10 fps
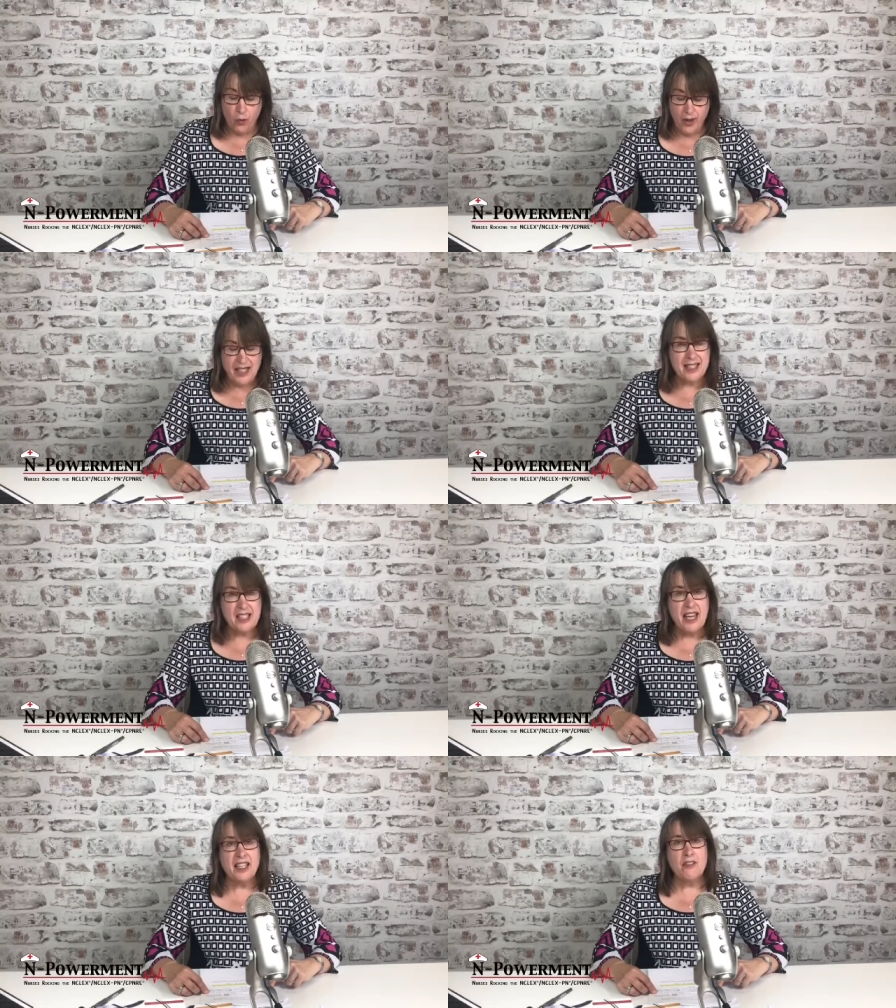What is
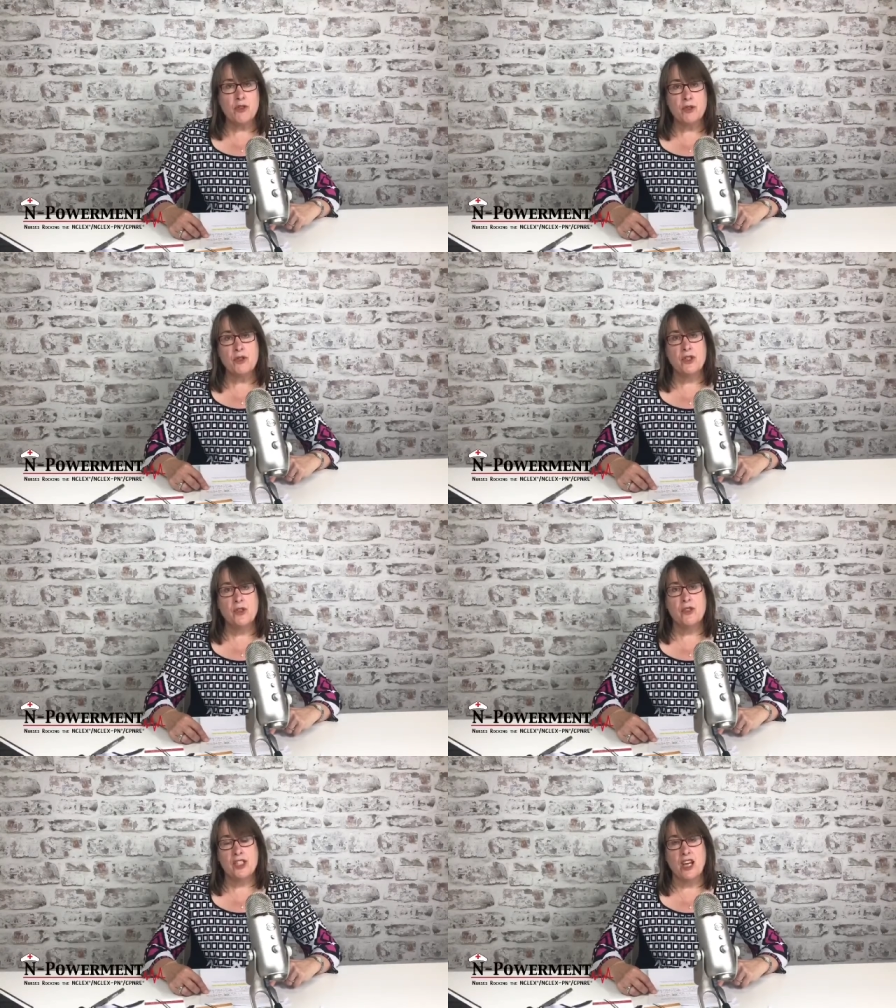negative
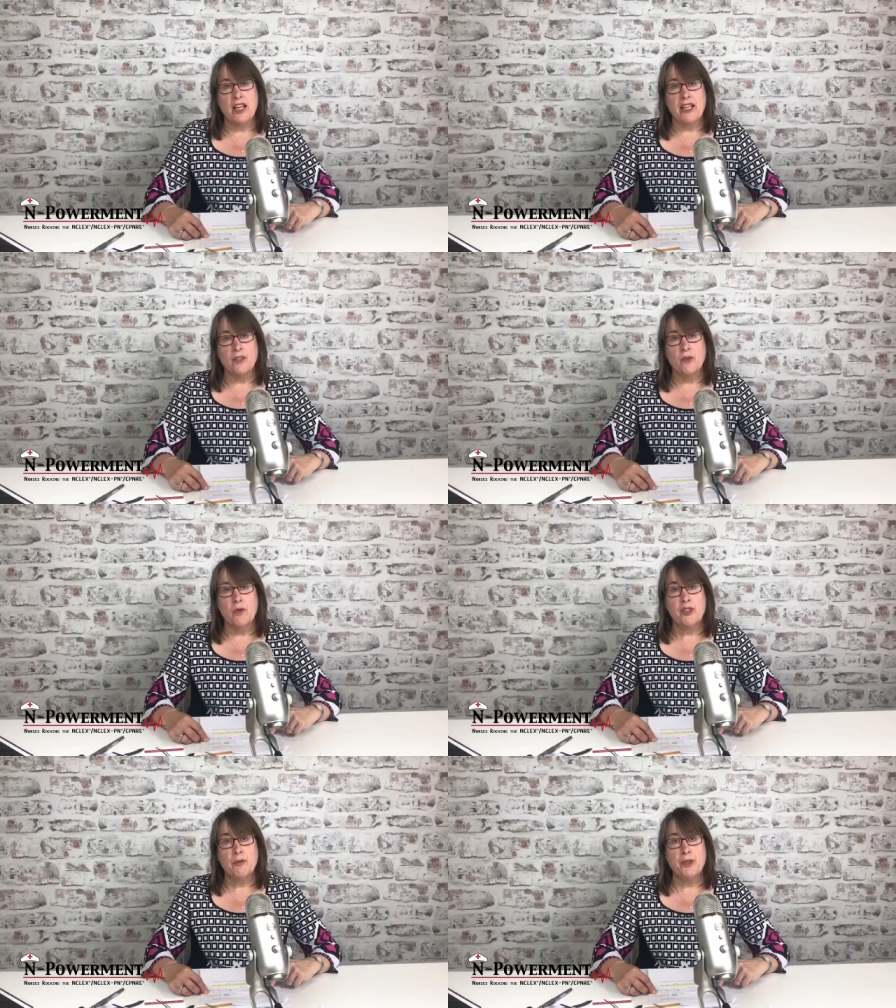Trousseau sign?
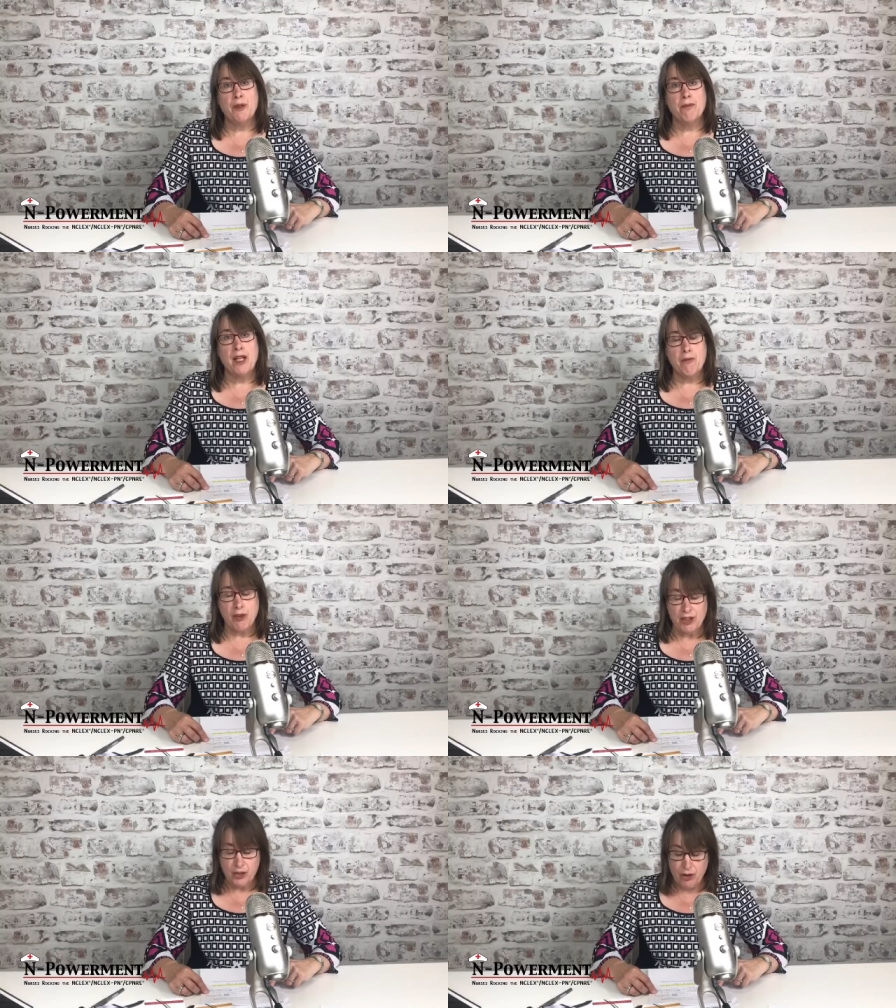When you put a blood
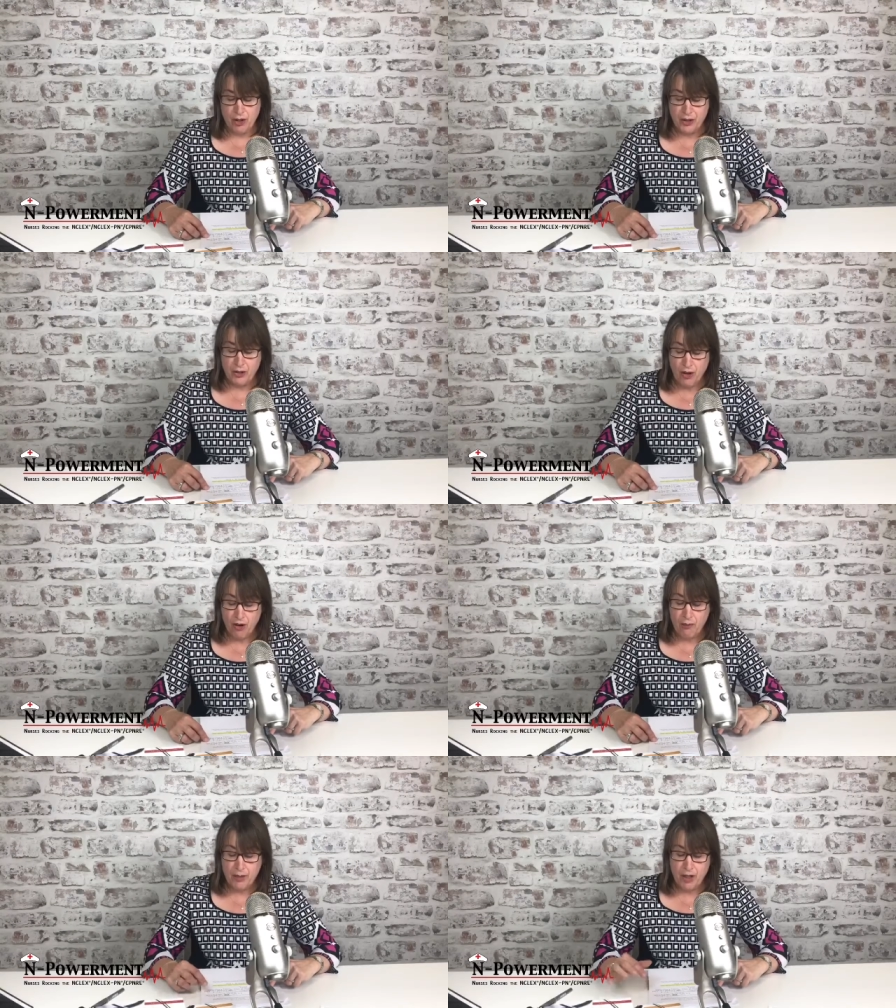pressure on your
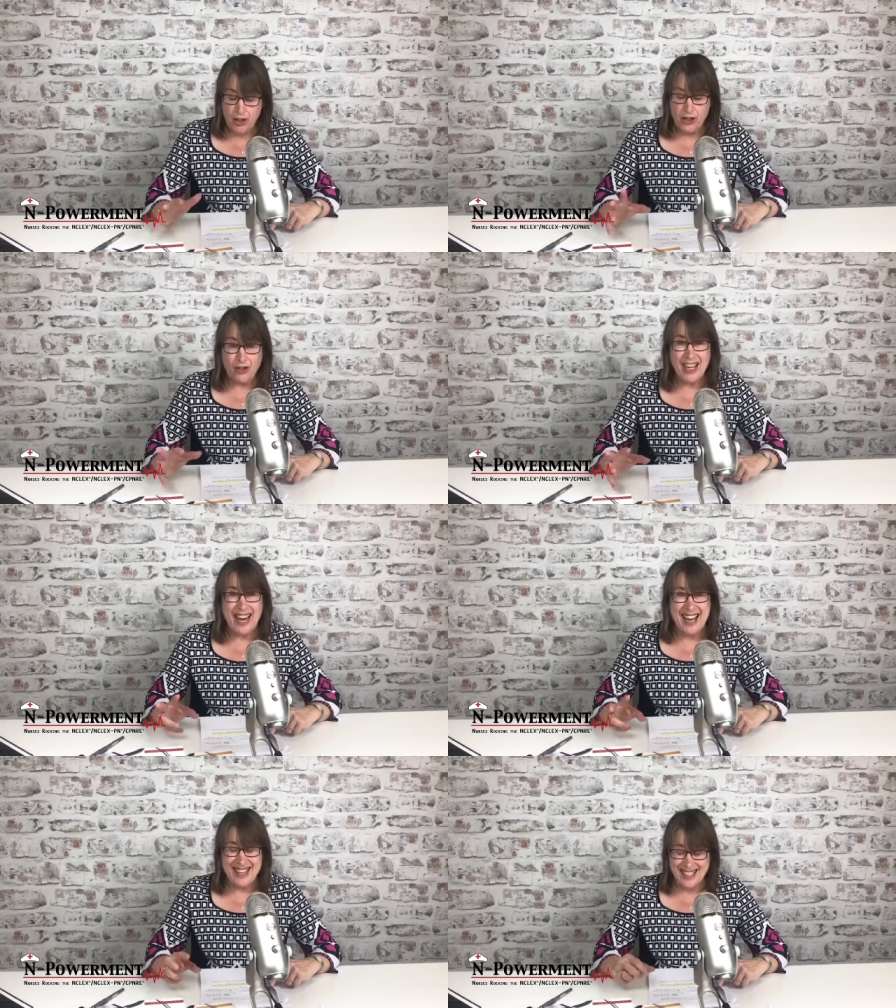arm, your
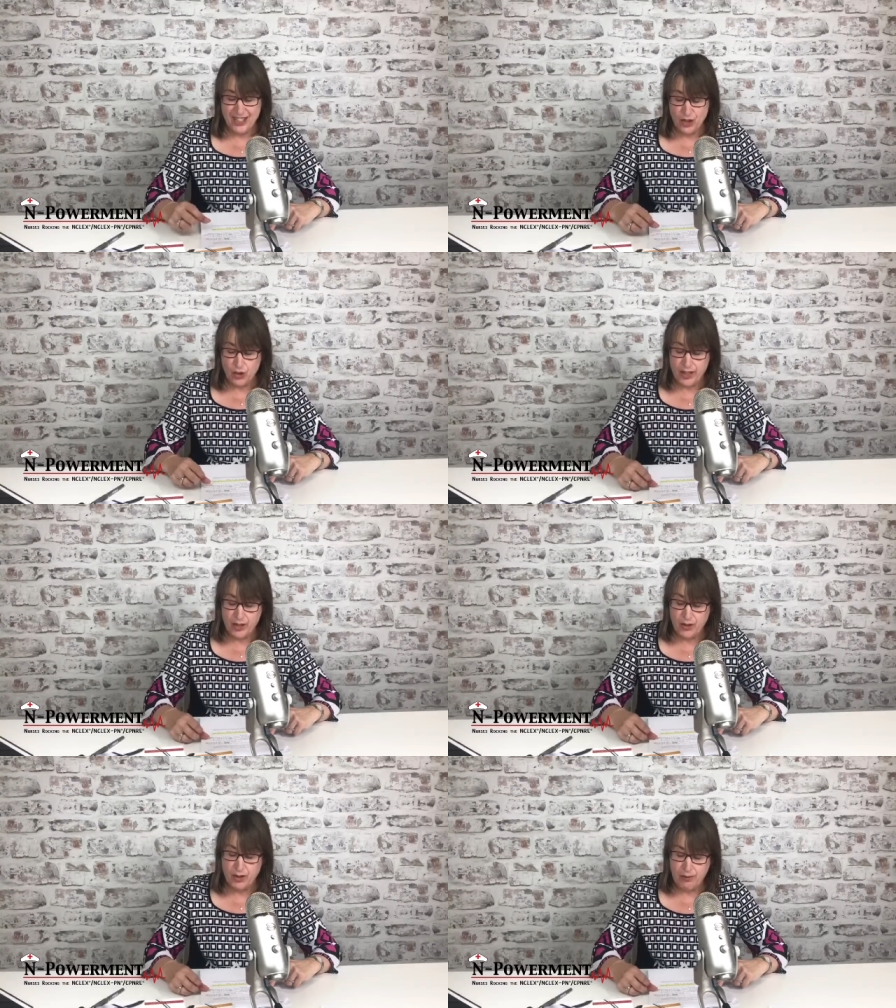hand is going
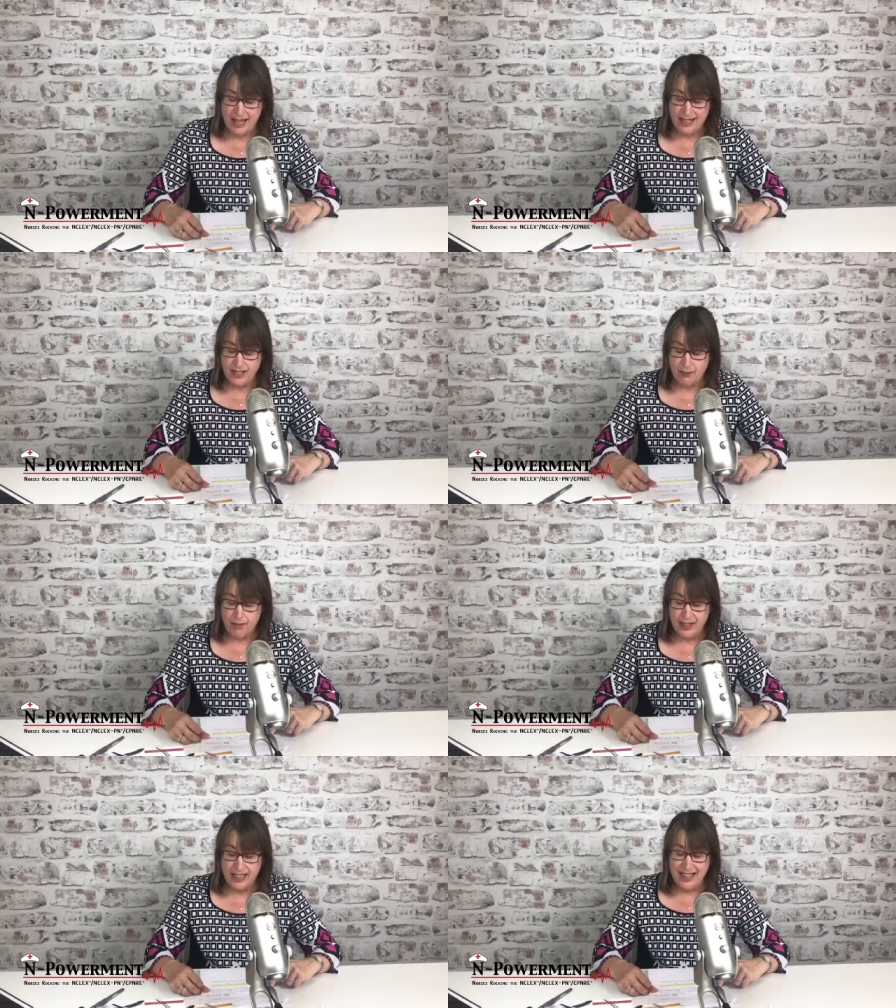to
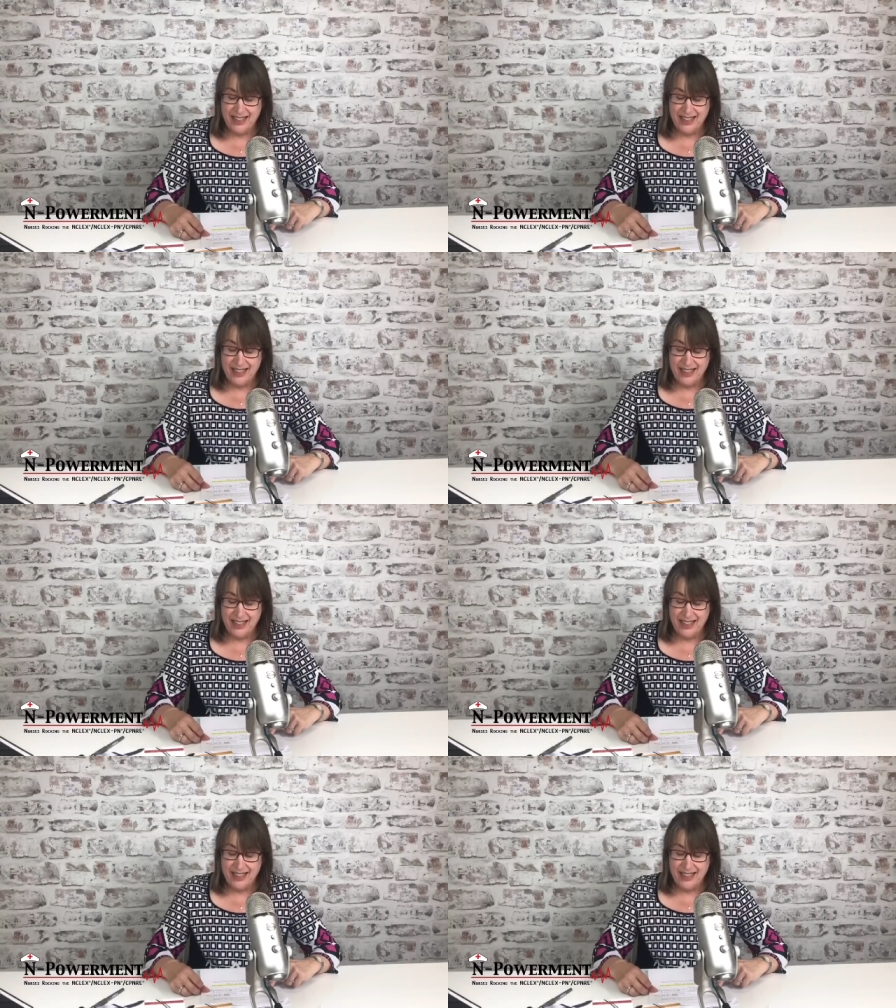spasm.